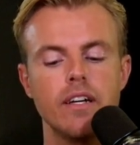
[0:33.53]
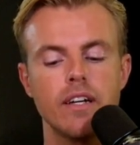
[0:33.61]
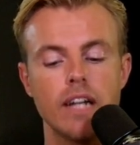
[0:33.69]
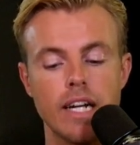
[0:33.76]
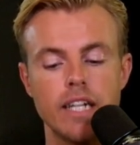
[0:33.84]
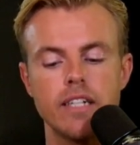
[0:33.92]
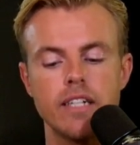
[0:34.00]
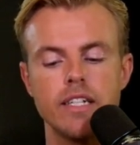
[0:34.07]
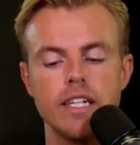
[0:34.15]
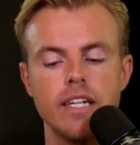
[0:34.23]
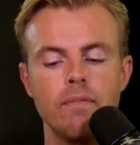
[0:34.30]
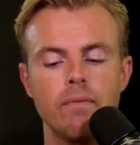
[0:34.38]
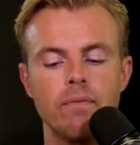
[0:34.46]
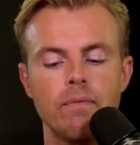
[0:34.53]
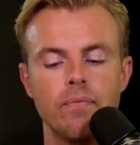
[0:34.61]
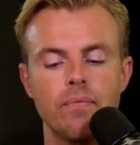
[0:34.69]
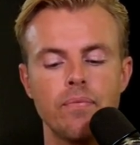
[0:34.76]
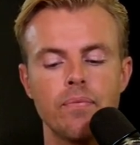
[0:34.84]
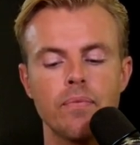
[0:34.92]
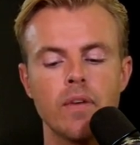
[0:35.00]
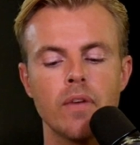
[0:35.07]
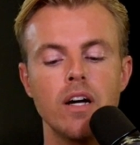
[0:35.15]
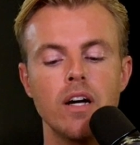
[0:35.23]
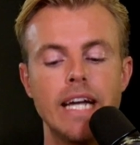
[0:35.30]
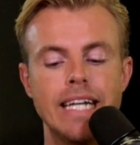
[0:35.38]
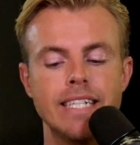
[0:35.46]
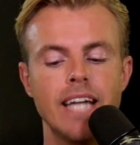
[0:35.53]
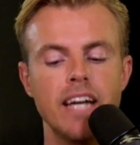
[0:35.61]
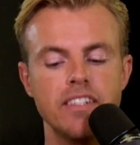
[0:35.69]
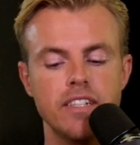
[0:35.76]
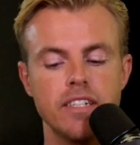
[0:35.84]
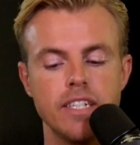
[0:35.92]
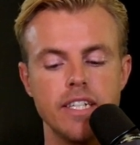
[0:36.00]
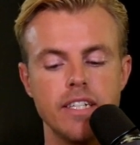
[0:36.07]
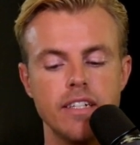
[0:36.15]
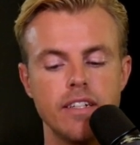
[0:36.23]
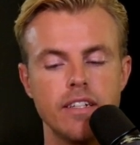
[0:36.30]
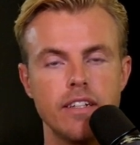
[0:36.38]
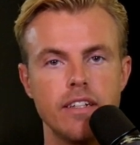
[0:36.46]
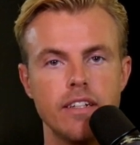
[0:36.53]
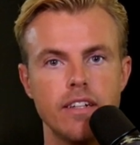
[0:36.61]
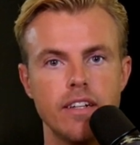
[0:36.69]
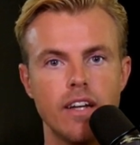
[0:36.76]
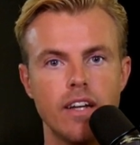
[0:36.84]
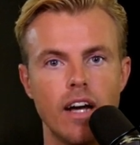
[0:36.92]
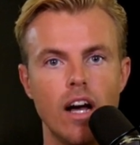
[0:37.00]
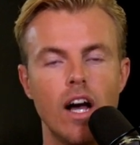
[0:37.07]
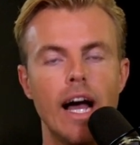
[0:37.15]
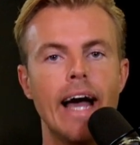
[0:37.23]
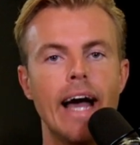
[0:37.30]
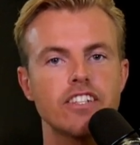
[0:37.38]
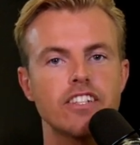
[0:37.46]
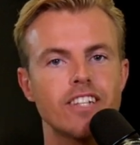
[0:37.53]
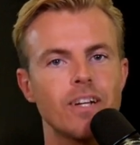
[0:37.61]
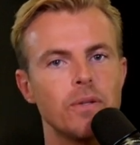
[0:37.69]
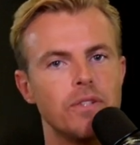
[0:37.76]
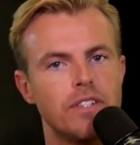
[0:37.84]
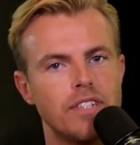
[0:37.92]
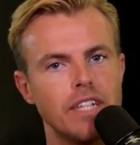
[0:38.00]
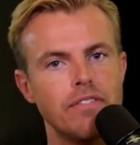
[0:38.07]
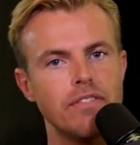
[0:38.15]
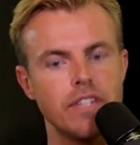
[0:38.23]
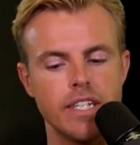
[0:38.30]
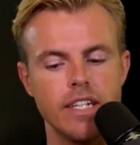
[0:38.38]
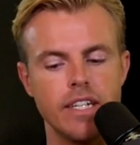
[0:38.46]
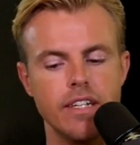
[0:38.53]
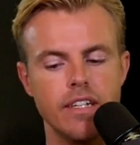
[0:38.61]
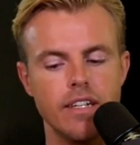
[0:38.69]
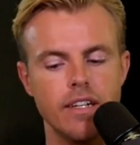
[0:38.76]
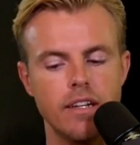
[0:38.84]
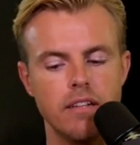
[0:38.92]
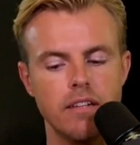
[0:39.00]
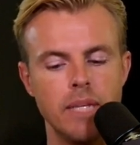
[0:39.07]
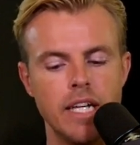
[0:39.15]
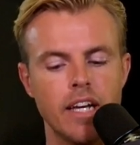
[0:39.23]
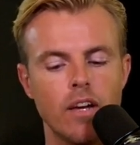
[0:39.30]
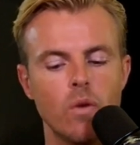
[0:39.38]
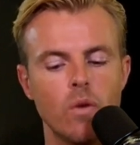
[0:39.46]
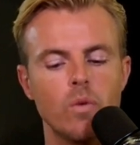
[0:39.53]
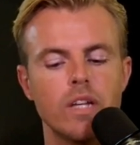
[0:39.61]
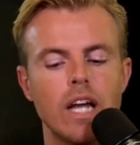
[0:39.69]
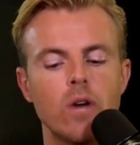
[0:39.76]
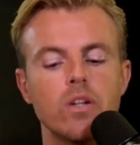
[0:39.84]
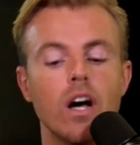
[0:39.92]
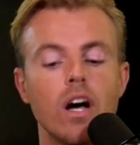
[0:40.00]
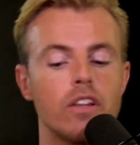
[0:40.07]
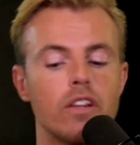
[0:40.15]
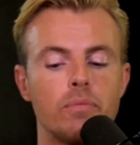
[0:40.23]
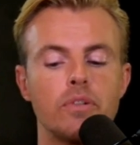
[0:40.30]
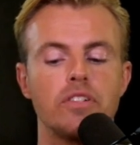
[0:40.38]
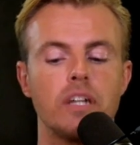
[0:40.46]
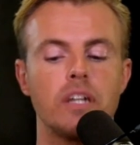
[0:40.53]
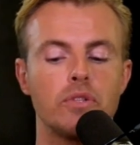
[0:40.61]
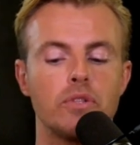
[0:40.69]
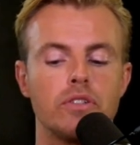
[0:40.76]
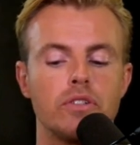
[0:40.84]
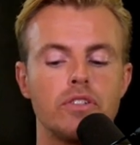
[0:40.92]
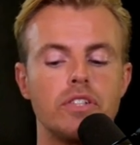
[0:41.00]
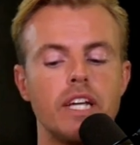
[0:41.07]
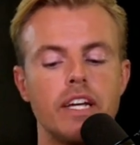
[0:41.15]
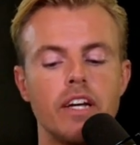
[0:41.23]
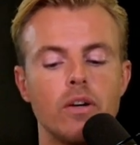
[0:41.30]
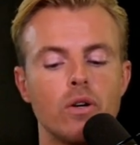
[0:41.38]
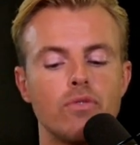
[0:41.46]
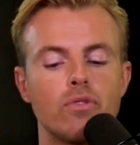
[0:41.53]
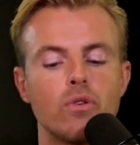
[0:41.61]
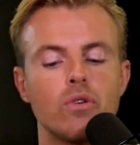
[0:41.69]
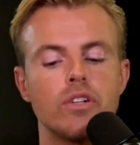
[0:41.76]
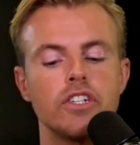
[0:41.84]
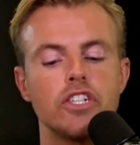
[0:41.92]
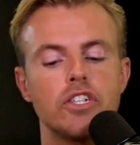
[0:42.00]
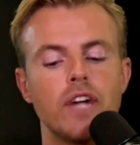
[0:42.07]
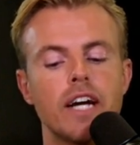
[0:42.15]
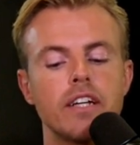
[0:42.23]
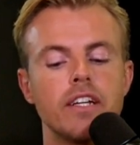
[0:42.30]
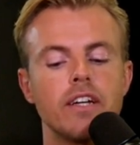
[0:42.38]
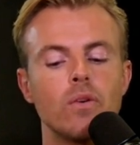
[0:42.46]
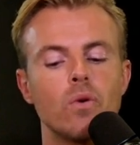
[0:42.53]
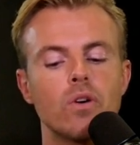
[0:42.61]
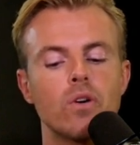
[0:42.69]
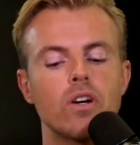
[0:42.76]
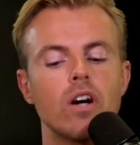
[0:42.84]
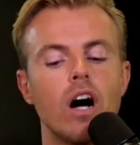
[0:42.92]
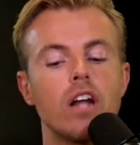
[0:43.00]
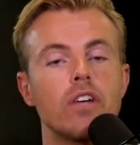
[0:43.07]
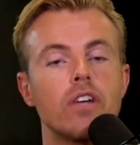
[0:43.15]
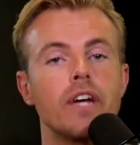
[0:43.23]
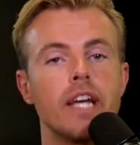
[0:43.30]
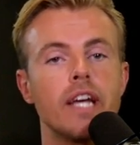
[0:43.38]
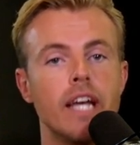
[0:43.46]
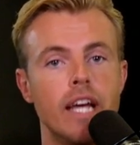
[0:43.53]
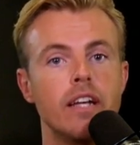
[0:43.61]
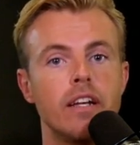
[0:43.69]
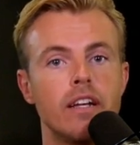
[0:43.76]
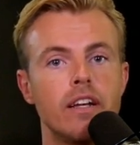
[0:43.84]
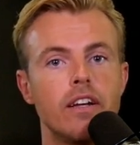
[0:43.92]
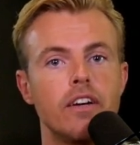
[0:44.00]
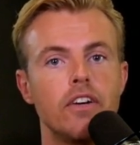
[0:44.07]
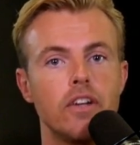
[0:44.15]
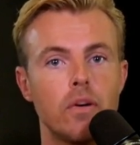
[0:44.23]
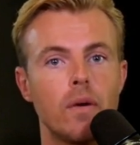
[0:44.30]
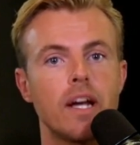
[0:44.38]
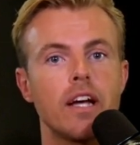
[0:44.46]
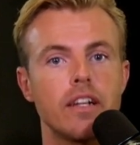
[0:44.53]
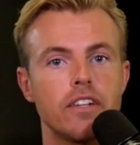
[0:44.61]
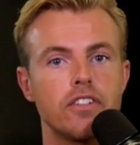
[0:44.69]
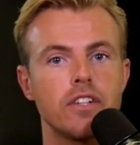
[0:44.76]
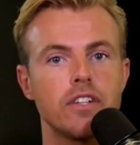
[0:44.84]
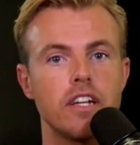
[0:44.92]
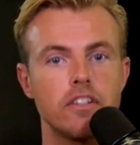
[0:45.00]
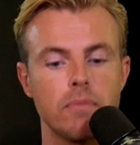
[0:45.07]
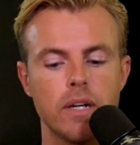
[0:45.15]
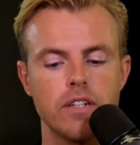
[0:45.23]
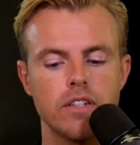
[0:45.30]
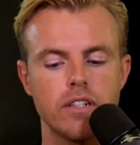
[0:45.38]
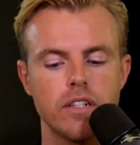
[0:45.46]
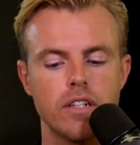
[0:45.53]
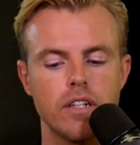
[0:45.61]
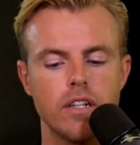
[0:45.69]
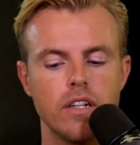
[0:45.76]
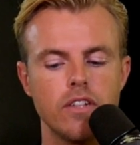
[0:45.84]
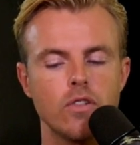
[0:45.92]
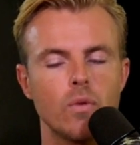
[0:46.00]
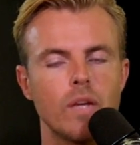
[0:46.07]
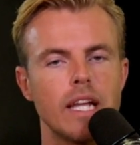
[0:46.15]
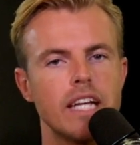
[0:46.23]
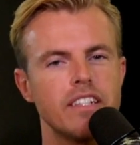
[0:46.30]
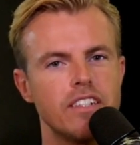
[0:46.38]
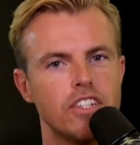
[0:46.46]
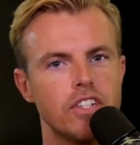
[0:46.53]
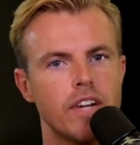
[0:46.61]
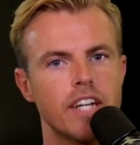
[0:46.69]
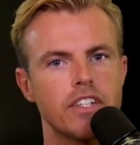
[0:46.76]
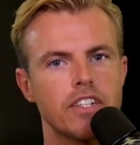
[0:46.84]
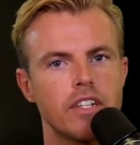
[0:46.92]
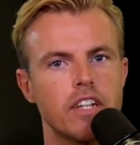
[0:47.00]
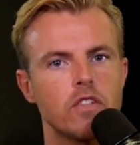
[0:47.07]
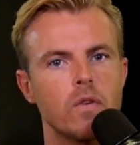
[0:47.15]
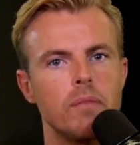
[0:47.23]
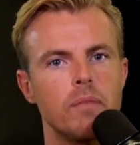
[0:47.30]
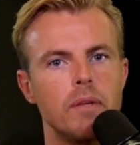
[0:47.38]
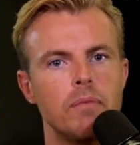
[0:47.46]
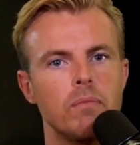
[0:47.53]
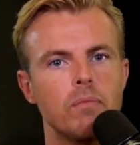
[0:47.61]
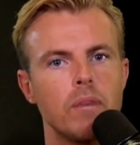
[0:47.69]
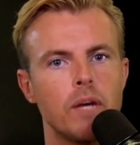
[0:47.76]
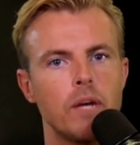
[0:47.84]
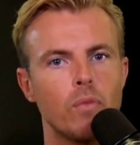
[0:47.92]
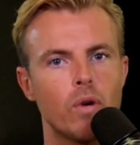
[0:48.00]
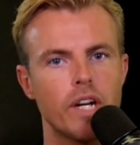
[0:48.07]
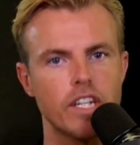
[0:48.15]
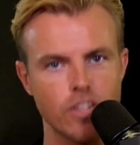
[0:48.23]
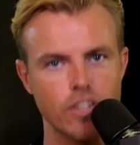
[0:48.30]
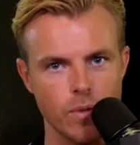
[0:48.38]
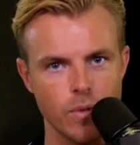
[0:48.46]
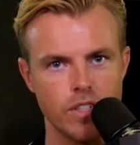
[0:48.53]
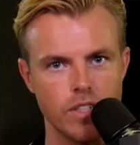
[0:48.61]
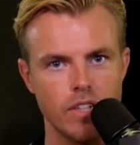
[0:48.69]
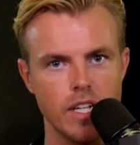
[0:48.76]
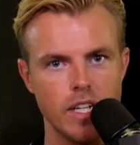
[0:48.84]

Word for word: clarity, intensity, exclusivity, meaning without other perceptions taking over or distracting or coloring in your recognition as much. So, with less distraction, that's what I mean by more exclusive.